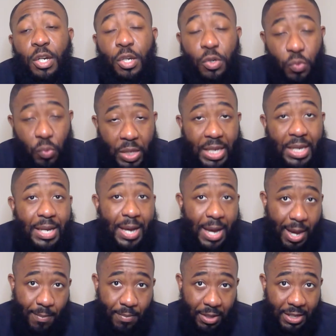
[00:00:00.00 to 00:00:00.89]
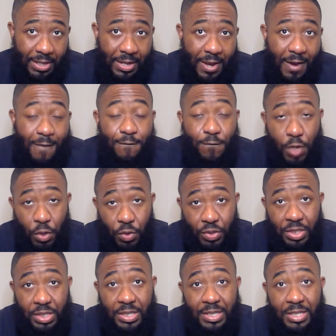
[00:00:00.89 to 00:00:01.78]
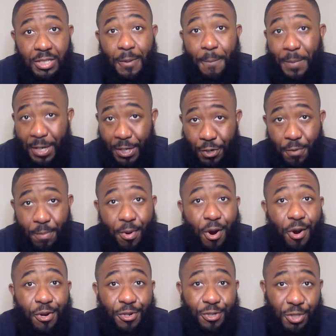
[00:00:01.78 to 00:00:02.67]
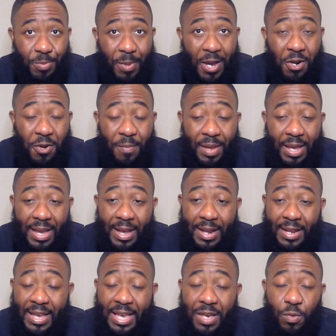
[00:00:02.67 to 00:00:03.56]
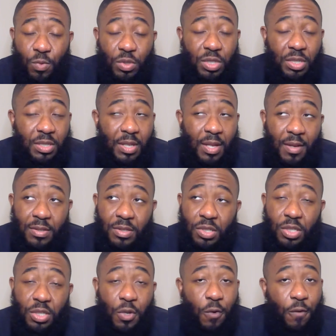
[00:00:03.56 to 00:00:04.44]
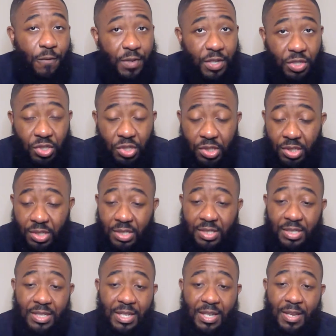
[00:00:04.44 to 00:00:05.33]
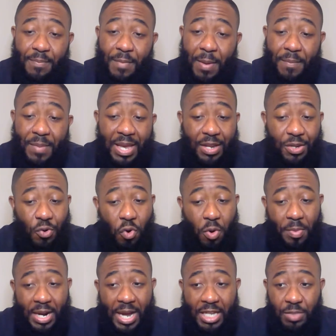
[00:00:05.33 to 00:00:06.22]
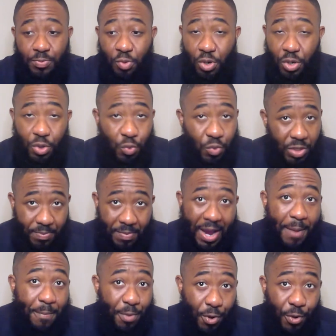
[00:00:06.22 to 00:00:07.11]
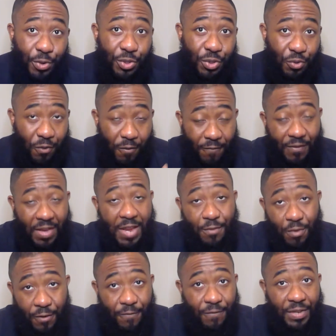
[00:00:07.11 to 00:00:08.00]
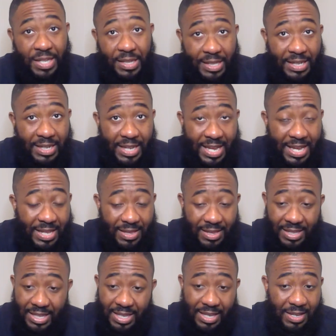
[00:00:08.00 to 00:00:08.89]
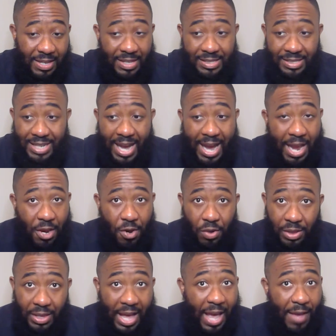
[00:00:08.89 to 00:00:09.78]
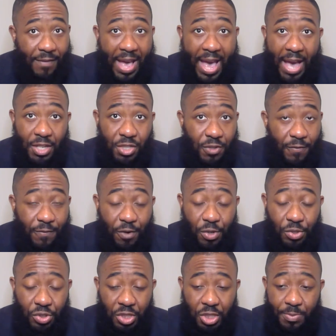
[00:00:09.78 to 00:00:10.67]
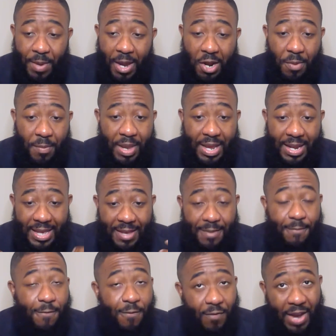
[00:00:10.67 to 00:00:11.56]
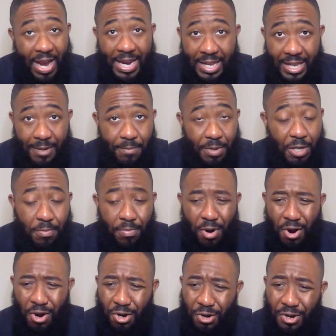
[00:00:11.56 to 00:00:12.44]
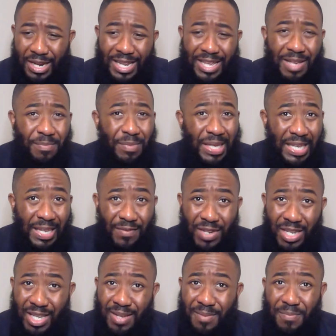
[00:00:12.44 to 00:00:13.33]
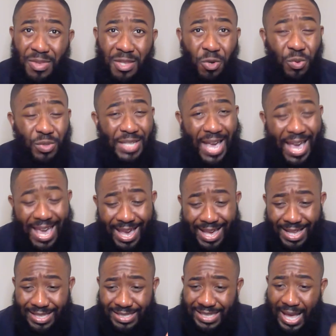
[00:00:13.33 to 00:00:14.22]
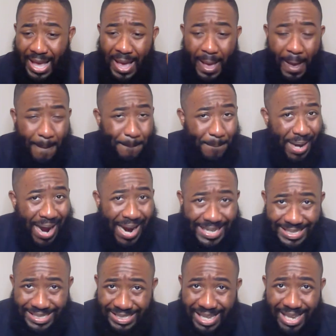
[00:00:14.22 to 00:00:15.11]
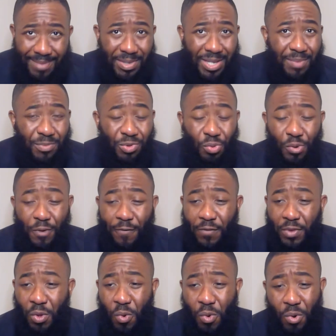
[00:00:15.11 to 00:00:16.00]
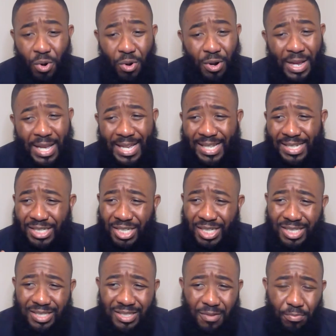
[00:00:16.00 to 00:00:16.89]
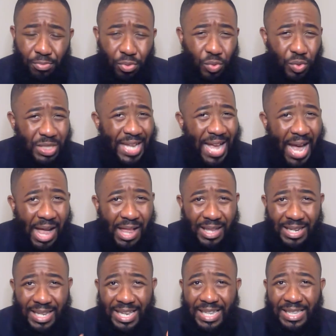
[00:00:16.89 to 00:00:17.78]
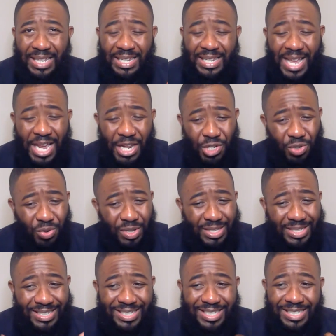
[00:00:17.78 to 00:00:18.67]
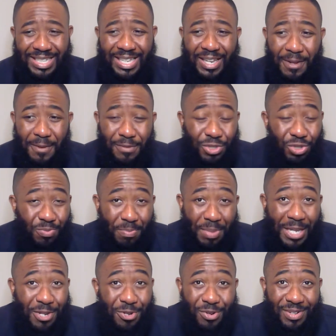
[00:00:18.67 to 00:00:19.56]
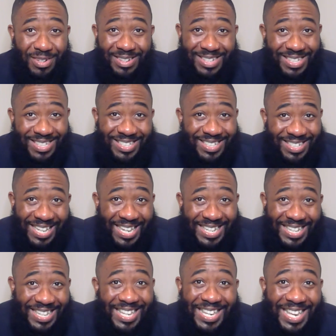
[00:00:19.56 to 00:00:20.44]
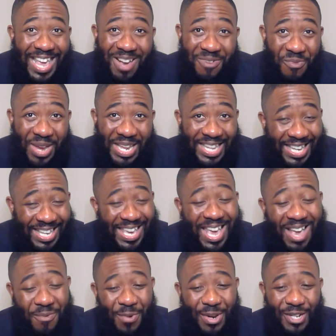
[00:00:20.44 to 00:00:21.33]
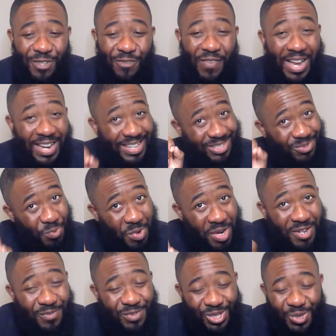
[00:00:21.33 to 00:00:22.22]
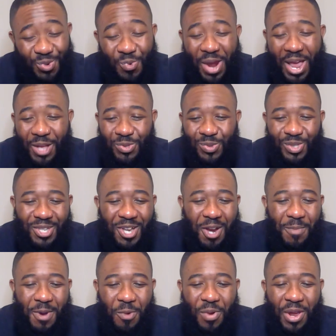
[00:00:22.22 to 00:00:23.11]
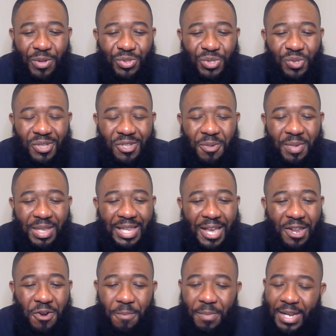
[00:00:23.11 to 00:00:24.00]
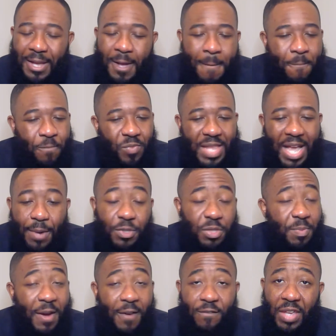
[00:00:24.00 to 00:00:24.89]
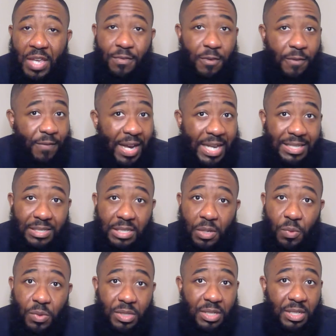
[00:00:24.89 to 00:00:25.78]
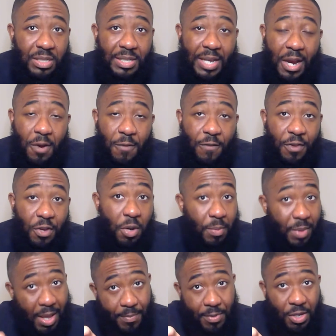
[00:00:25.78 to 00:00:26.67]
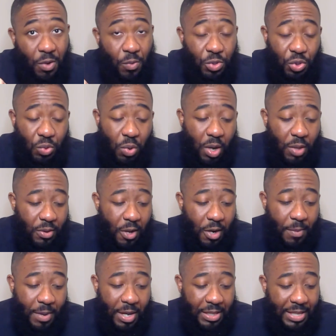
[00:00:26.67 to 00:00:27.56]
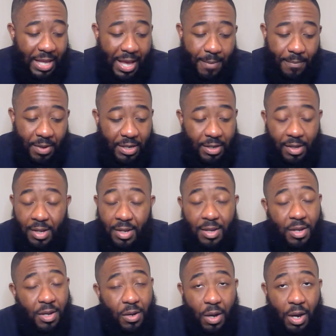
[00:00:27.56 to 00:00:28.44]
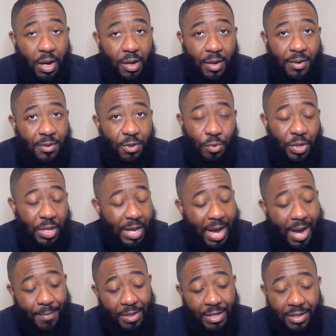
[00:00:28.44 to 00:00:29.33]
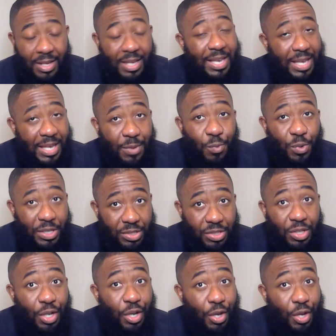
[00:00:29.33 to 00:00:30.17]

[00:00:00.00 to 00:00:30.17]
Green Goblin versus Peter Parker Spider-Man. It was so vicious to see my man Norman Osborn, who is my personal favorite villain in the entire live-action version of Spider-Man, him fighting Peter Parker and him giving him those hands, body slamming him through the floor, just the brutality and the nature, and just seeing Peter just, he, he can't win. He can't win this fight. That's one of two rounds. We'll talk about round two a little bit later, but that was my favorite fight sequence in the entire film. Let me know what you all thought about that, but oh, Green Goblin, he was the